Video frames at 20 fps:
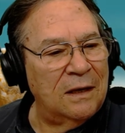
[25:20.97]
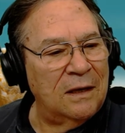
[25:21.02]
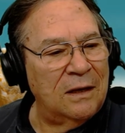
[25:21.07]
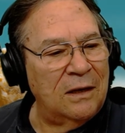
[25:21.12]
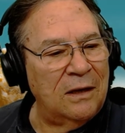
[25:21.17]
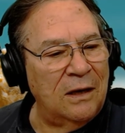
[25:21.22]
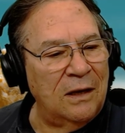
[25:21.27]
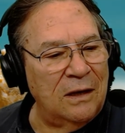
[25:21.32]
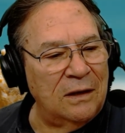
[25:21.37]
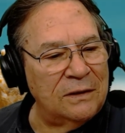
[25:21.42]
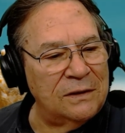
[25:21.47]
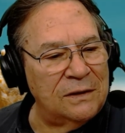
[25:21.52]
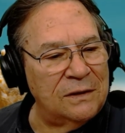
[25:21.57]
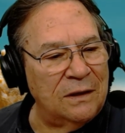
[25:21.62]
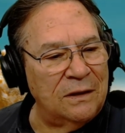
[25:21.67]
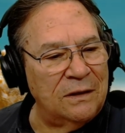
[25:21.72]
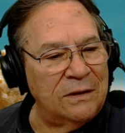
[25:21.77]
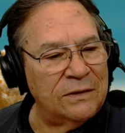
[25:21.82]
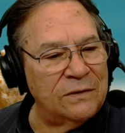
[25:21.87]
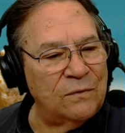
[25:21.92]
conch
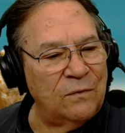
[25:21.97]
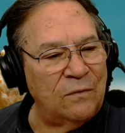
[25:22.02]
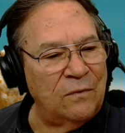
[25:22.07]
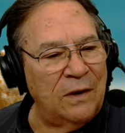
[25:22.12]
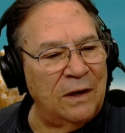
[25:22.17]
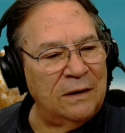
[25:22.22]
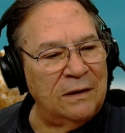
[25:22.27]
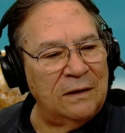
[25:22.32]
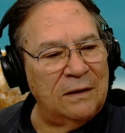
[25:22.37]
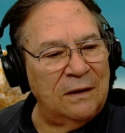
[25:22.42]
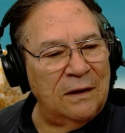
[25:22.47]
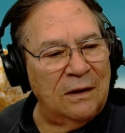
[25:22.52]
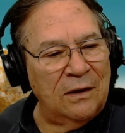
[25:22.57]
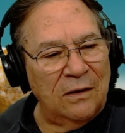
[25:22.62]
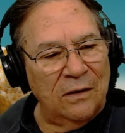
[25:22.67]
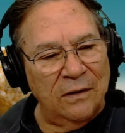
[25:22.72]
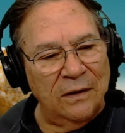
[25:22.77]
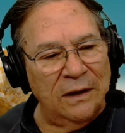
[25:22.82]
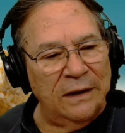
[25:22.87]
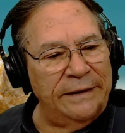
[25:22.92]
shells right
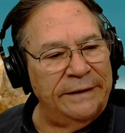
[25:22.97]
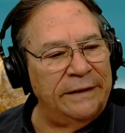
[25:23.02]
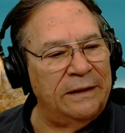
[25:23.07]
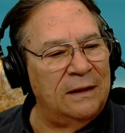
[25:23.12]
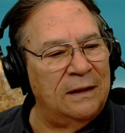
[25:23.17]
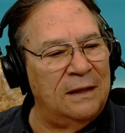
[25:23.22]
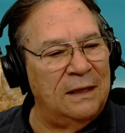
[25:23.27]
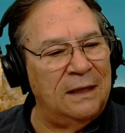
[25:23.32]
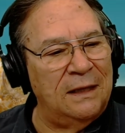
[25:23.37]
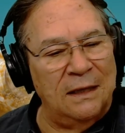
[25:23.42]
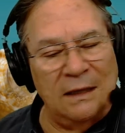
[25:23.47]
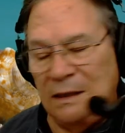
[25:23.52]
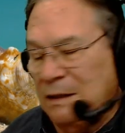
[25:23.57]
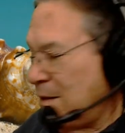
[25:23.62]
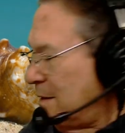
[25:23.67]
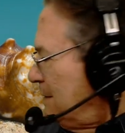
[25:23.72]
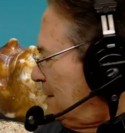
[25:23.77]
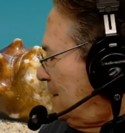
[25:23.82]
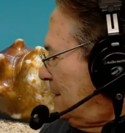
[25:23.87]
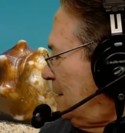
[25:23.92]
there in the
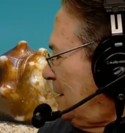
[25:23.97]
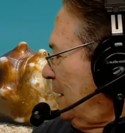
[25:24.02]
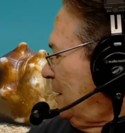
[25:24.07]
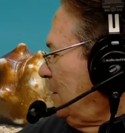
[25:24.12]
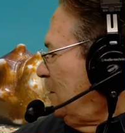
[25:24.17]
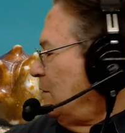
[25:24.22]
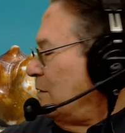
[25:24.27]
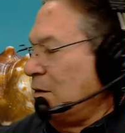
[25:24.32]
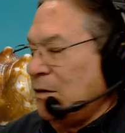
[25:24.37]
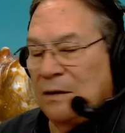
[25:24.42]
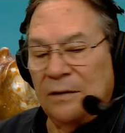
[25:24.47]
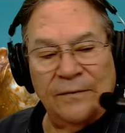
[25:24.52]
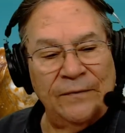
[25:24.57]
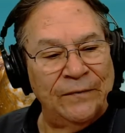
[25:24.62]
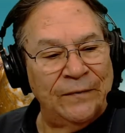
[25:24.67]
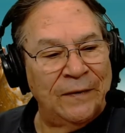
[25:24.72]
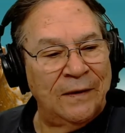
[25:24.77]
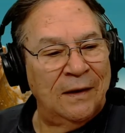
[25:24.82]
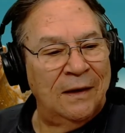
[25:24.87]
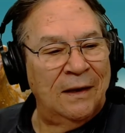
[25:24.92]
center.
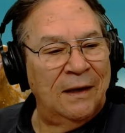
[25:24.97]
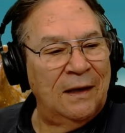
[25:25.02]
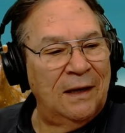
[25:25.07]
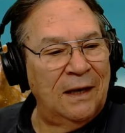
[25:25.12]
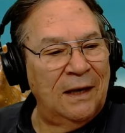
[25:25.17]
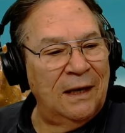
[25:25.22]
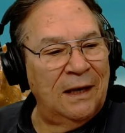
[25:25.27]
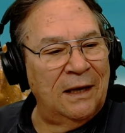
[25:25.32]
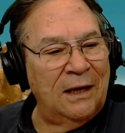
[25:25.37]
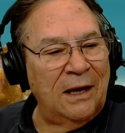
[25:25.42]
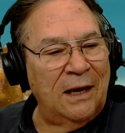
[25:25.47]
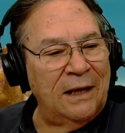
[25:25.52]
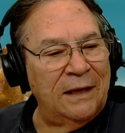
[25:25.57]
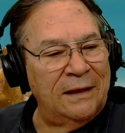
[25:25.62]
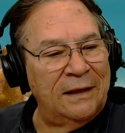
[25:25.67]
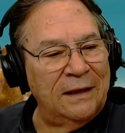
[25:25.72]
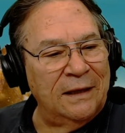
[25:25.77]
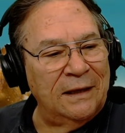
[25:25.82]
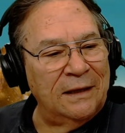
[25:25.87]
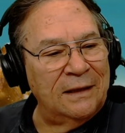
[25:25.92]
And I
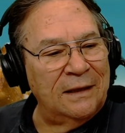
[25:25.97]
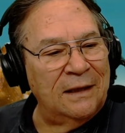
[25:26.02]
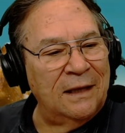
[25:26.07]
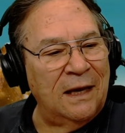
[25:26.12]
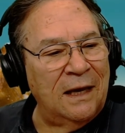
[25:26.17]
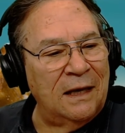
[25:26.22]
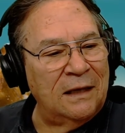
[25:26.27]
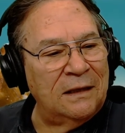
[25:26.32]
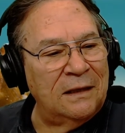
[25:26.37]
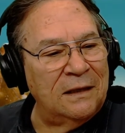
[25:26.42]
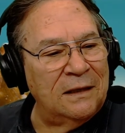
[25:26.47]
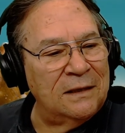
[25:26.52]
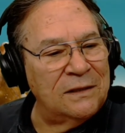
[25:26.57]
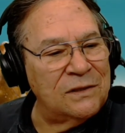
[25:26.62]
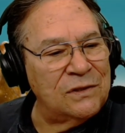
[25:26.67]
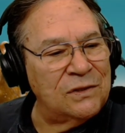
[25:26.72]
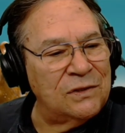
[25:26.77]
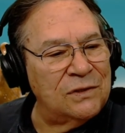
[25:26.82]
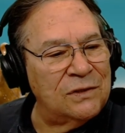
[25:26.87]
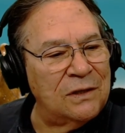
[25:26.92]
think that
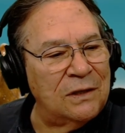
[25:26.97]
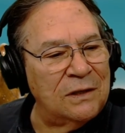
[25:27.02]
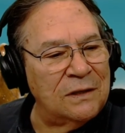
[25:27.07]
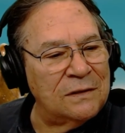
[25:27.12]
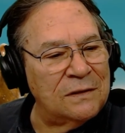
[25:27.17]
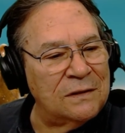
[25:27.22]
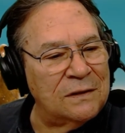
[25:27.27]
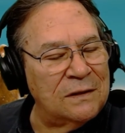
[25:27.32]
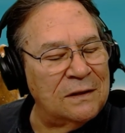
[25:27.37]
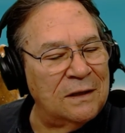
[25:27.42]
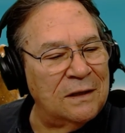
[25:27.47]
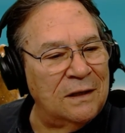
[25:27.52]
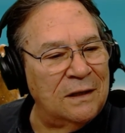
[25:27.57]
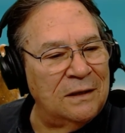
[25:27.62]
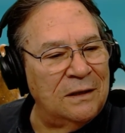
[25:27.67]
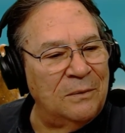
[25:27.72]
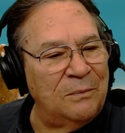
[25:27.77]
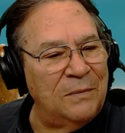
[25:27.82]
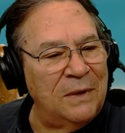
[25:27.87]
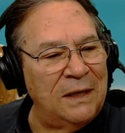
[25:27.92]
is just
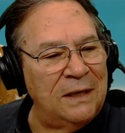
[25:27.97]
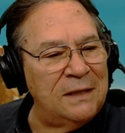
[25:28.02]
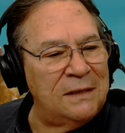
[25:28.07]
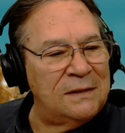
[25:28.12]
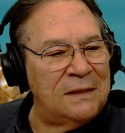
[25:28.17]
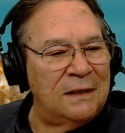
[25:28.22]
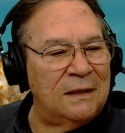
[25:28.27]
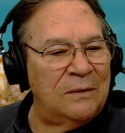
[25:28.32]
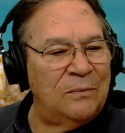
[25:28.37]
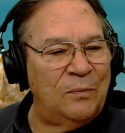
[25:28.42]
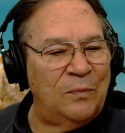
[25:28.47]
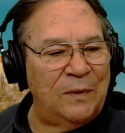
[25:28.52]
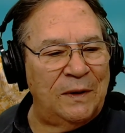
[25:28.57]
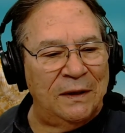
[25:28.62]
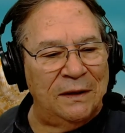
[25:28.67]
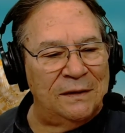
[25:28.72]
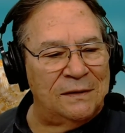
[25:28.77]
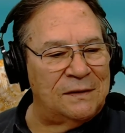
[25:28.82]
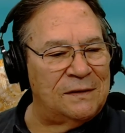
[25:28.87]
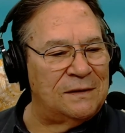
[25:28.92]
an amazing
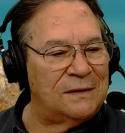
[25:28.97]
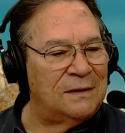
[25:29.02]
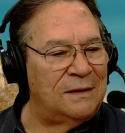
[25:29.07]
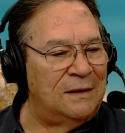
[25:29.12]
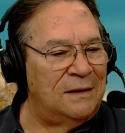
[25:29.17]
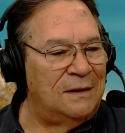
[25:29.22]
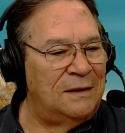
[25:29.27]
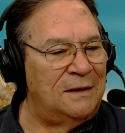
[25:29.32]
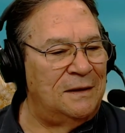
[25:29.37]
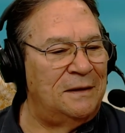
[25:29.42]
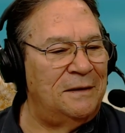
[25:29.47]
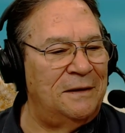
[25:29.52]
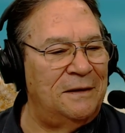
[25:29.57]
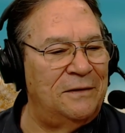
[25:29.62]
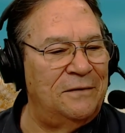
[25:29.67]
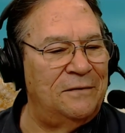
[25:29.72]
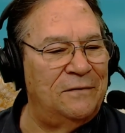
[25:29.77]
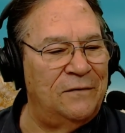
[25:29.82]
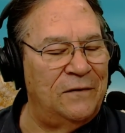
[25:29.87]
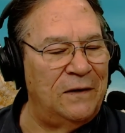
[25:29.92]
piece
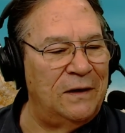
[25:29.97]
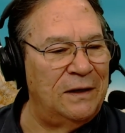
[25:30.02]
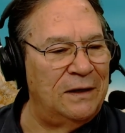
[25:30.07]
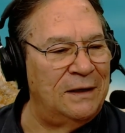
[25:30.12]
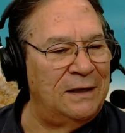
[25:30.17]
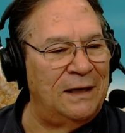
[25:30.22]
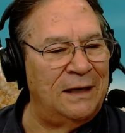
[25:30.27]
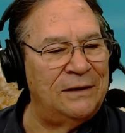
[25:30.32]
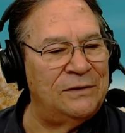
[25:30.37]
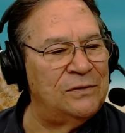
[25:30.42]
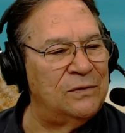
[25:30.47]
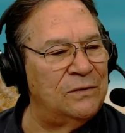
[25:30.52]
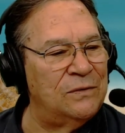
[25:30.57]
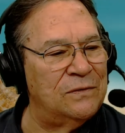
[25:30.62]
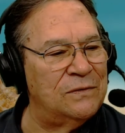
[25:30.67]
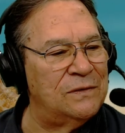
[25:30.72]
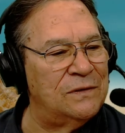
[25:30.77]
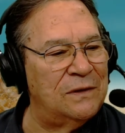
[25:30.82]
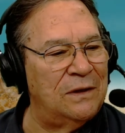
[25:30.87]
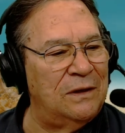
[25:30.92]
of uh,
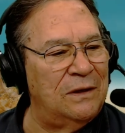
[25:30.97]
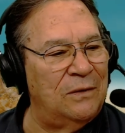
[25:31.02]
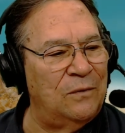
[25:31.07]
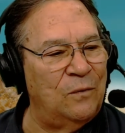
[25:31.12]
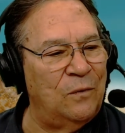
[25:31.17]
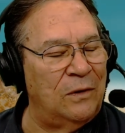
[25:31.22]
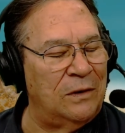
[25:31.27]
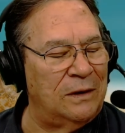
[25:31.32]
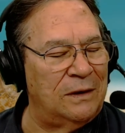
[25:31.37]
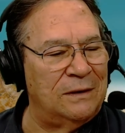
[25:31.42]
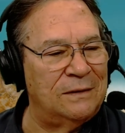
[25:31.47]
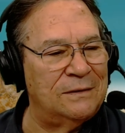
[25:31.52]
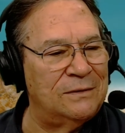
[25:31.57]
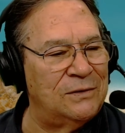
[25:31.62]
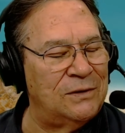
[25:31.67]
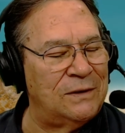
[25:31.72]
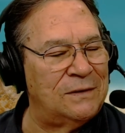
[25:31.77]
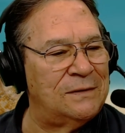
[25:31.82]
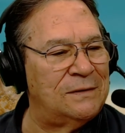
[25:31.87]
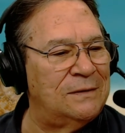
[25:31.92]
nature's uh, work.
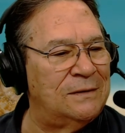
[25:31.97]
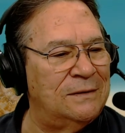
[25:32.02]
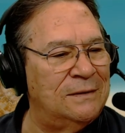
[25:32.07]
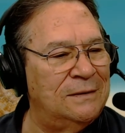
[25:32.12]
Just